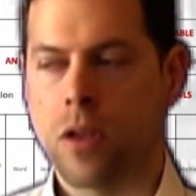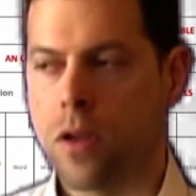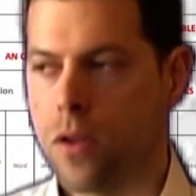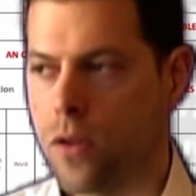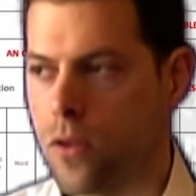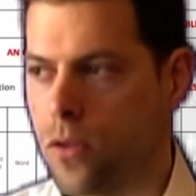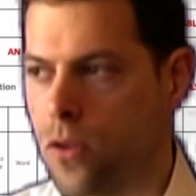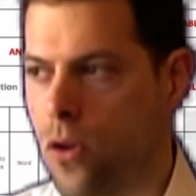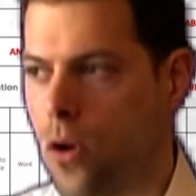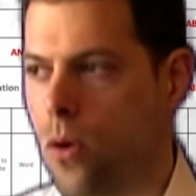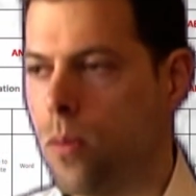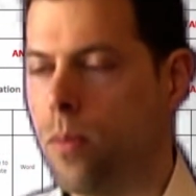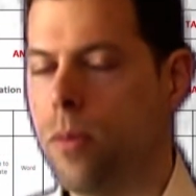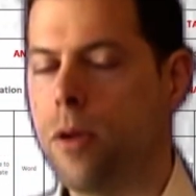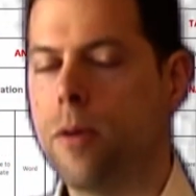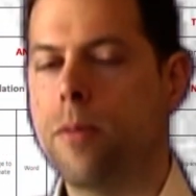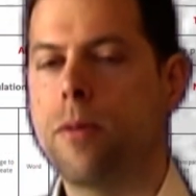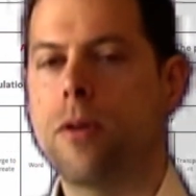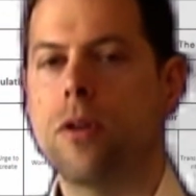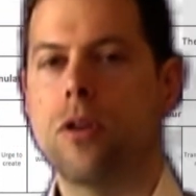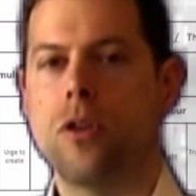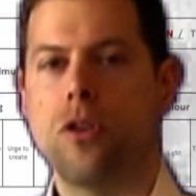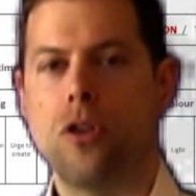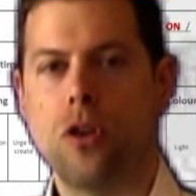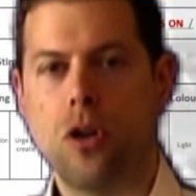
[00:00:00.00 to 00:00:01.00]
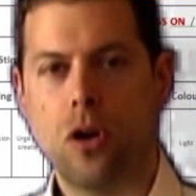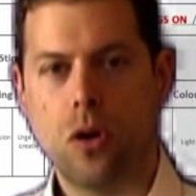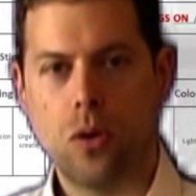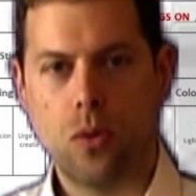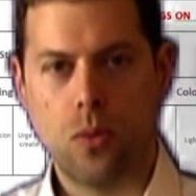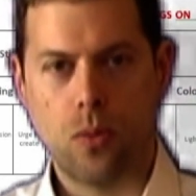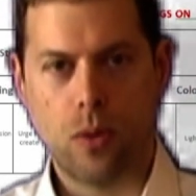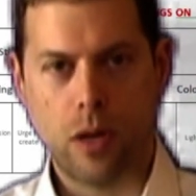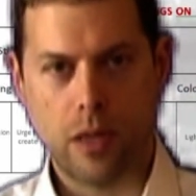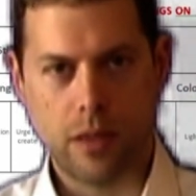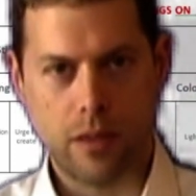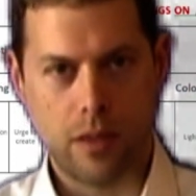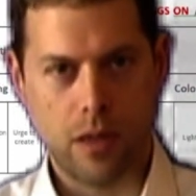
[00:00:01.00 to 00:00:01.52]
So people know
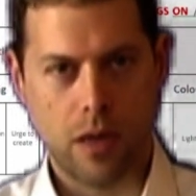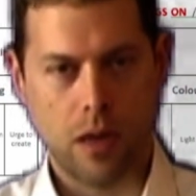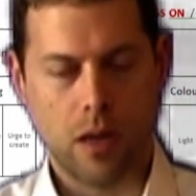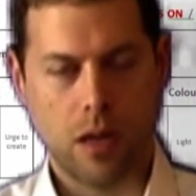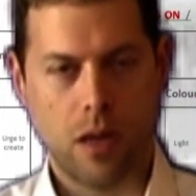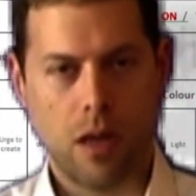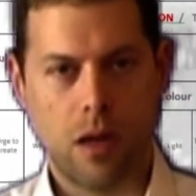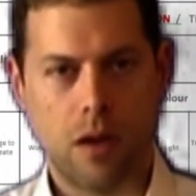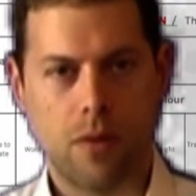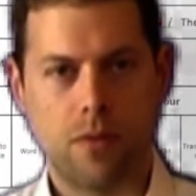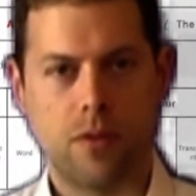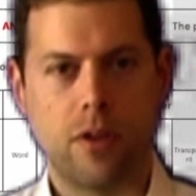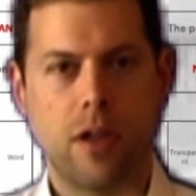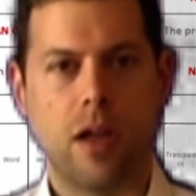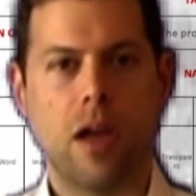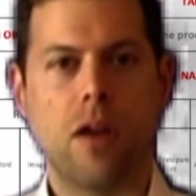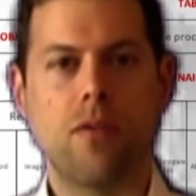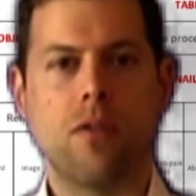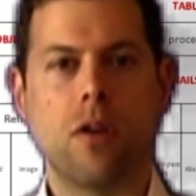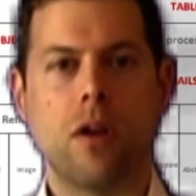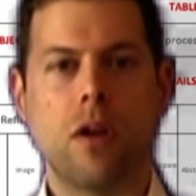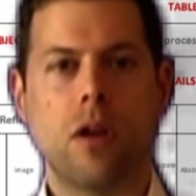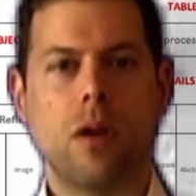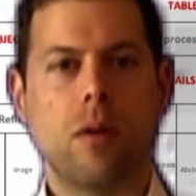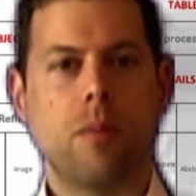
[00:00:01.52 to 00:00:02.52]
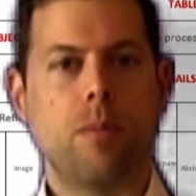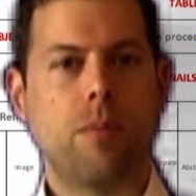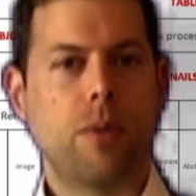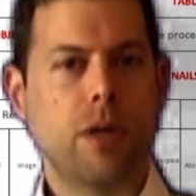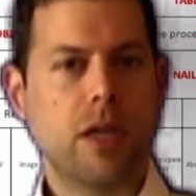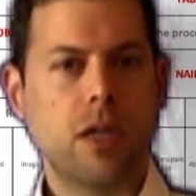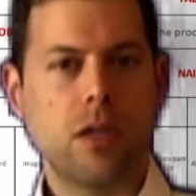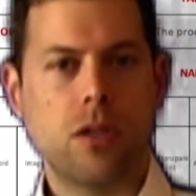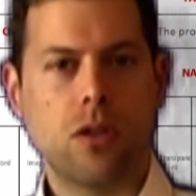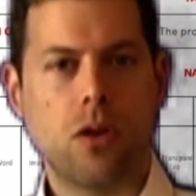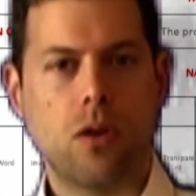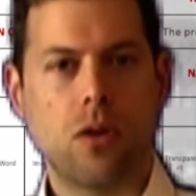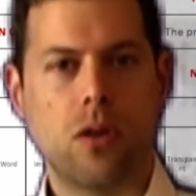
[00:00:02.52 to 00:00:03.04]
what they love, they have
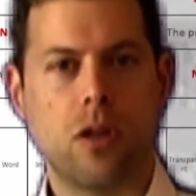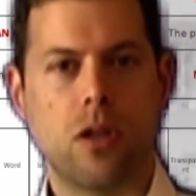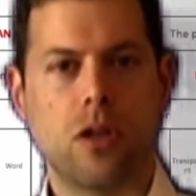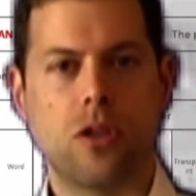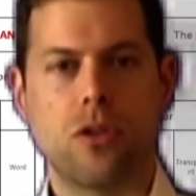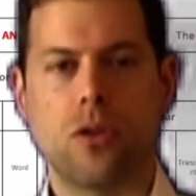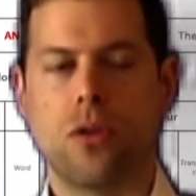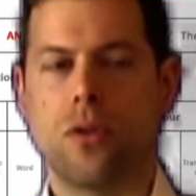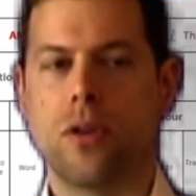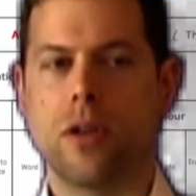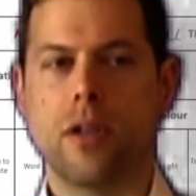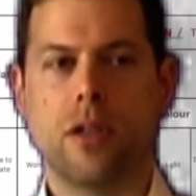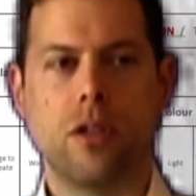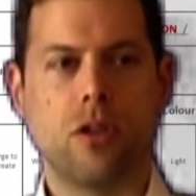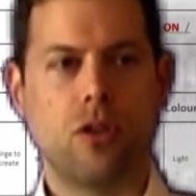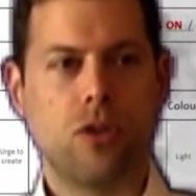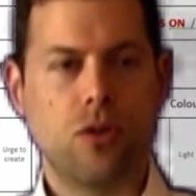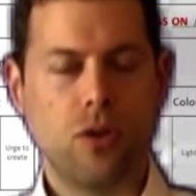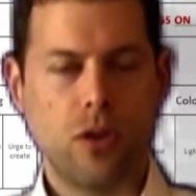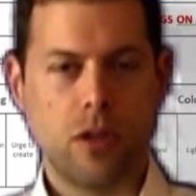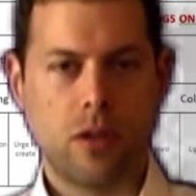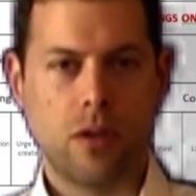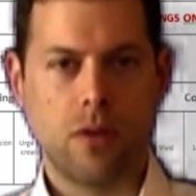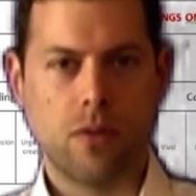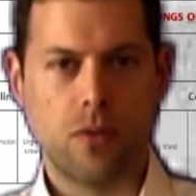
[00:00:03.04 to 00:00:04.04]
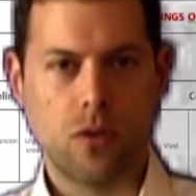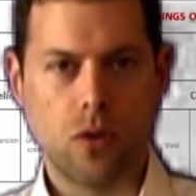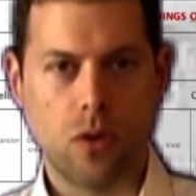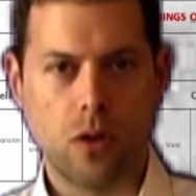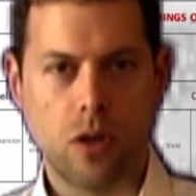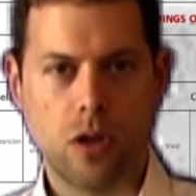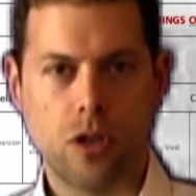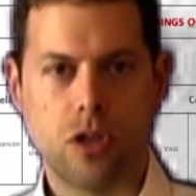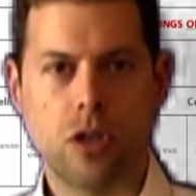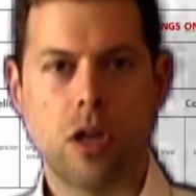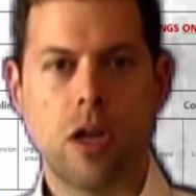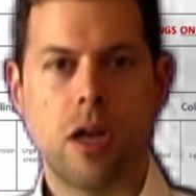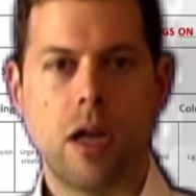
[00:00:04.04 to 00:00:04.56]
pre-knowledge or intuitive
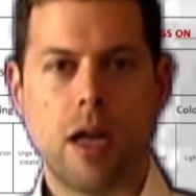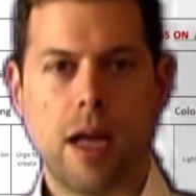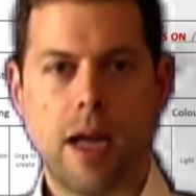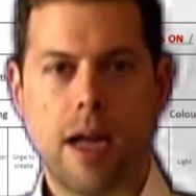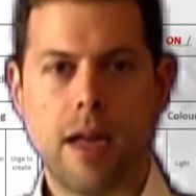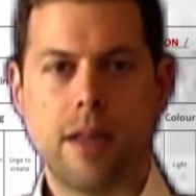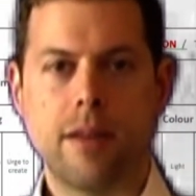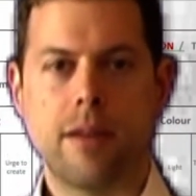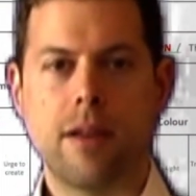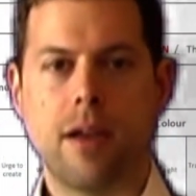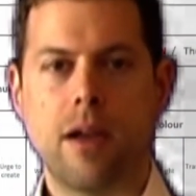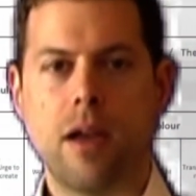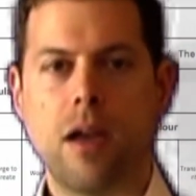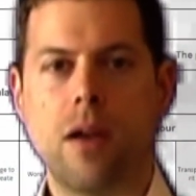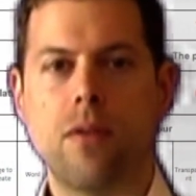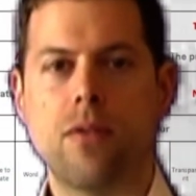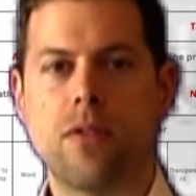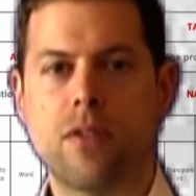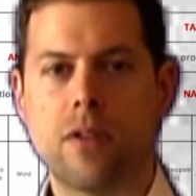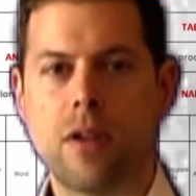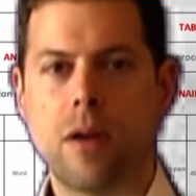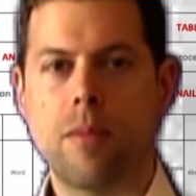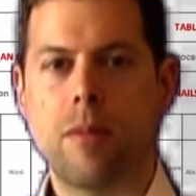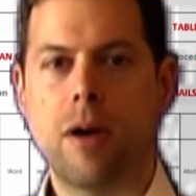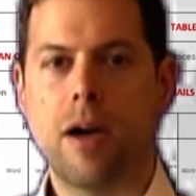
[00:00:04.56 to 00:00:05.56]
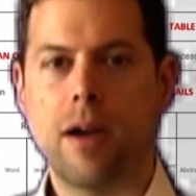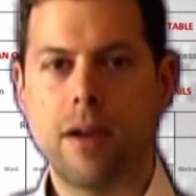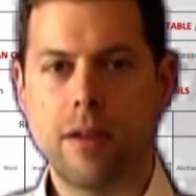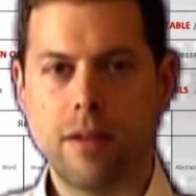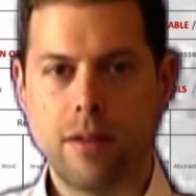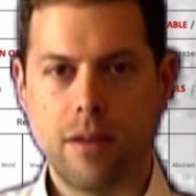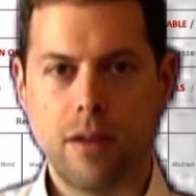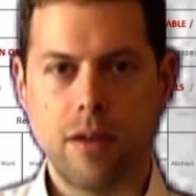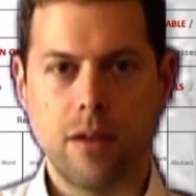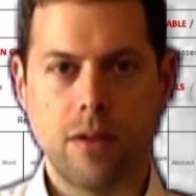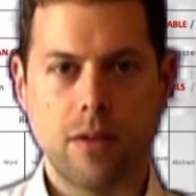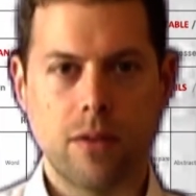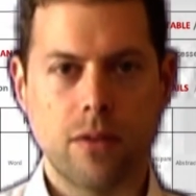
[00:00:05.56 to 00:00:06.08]
knowledge, and they have some
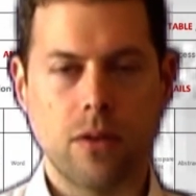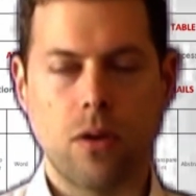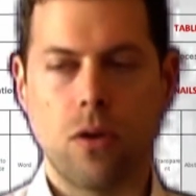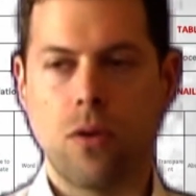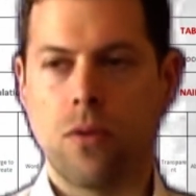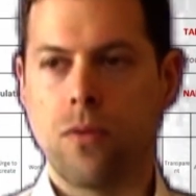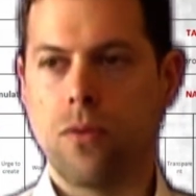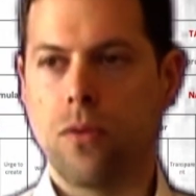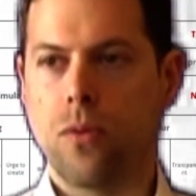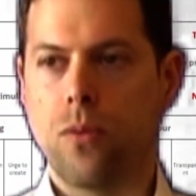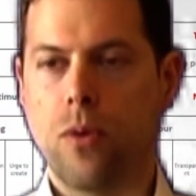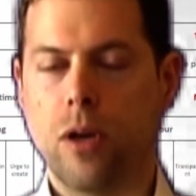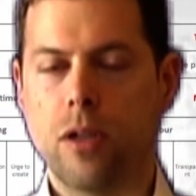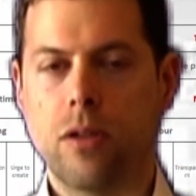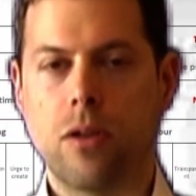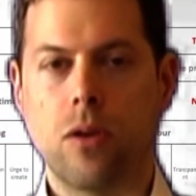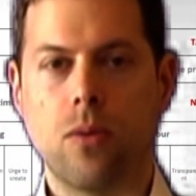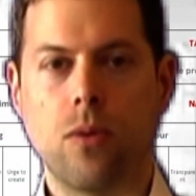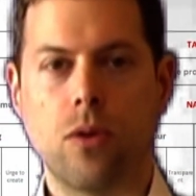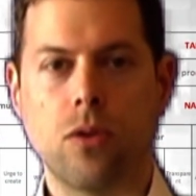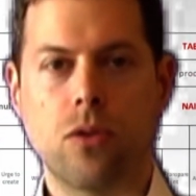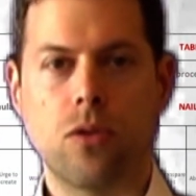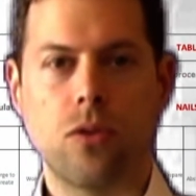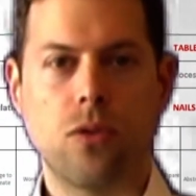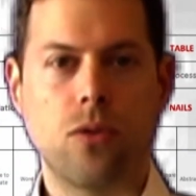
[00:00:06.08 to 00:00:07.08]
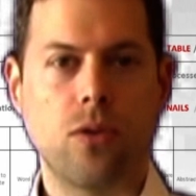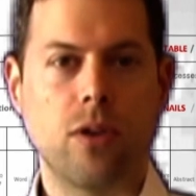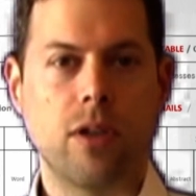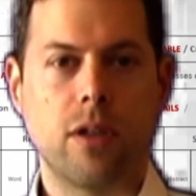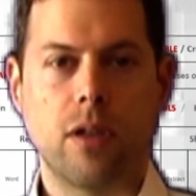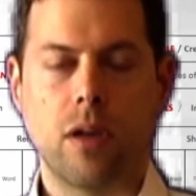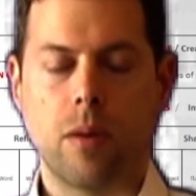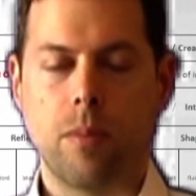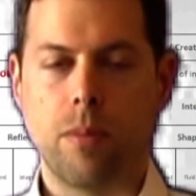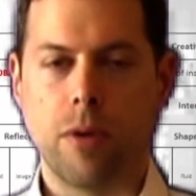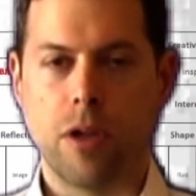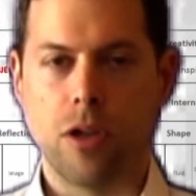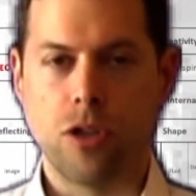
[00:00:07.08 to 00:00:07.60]
ideas of what they want to do in
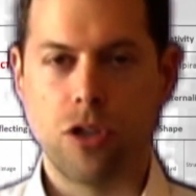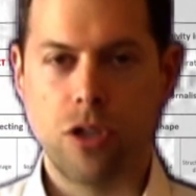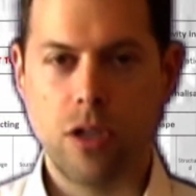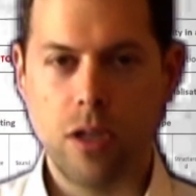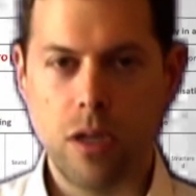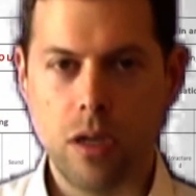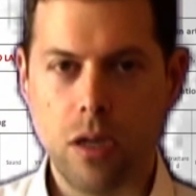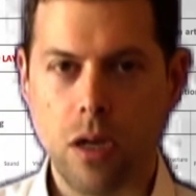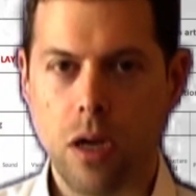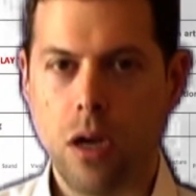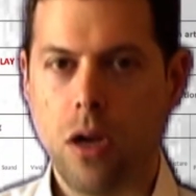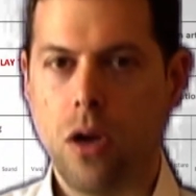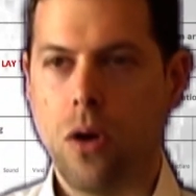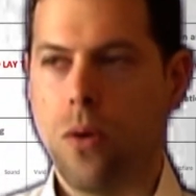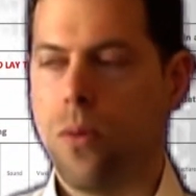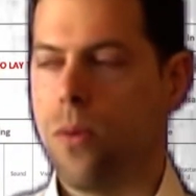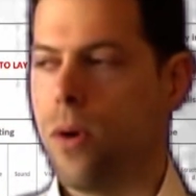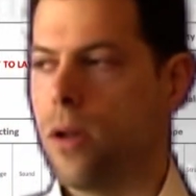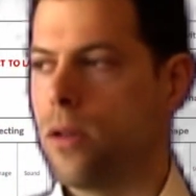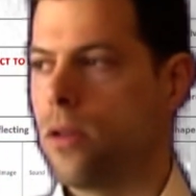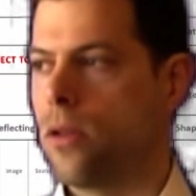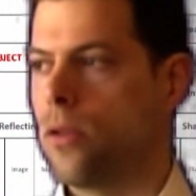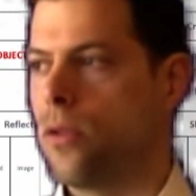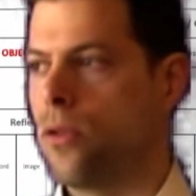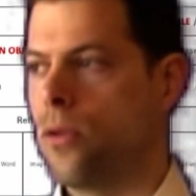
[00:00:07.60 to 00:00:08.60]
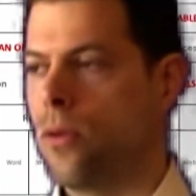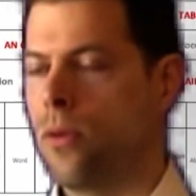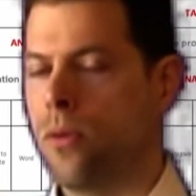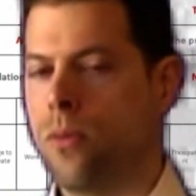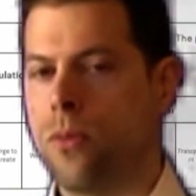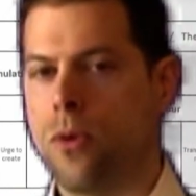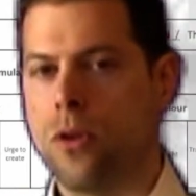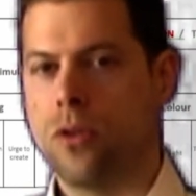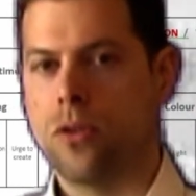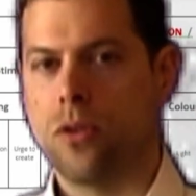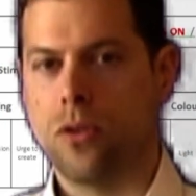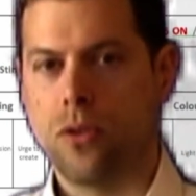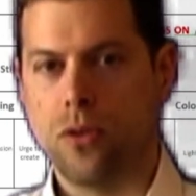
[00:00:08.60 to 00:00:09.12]
their PhD, want to
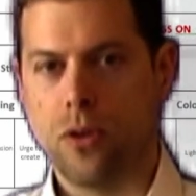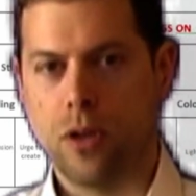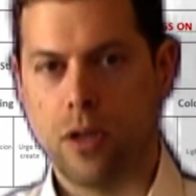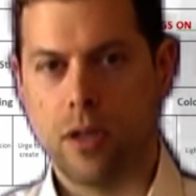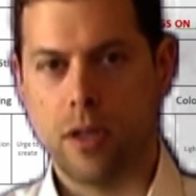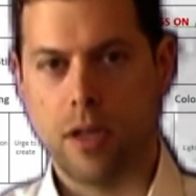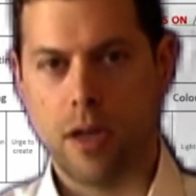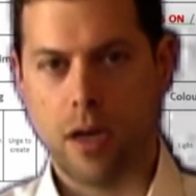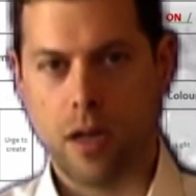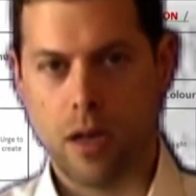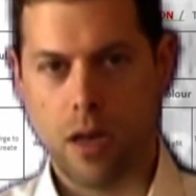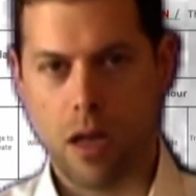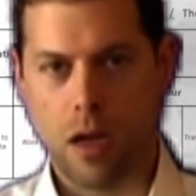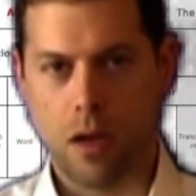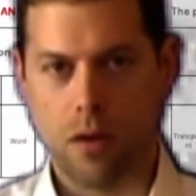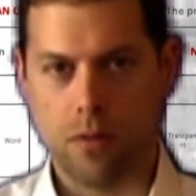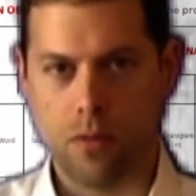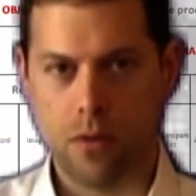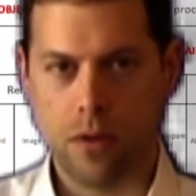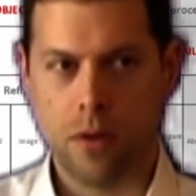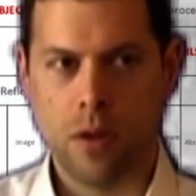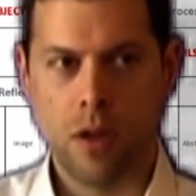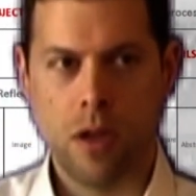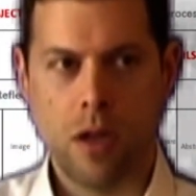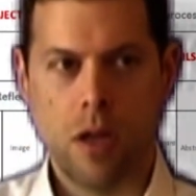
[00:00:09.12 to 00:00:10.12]
do in their lives.